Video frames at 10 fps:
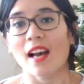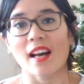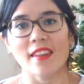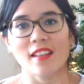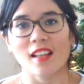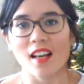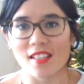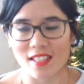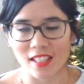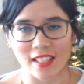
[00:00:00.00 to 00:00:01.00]
And then
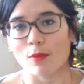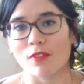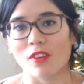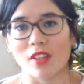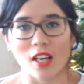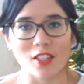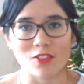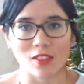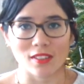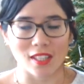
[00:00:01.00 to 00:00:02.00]
lastly, we've got the
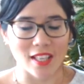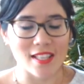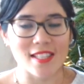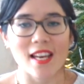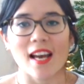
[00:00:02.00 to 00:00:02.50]
hydroxides,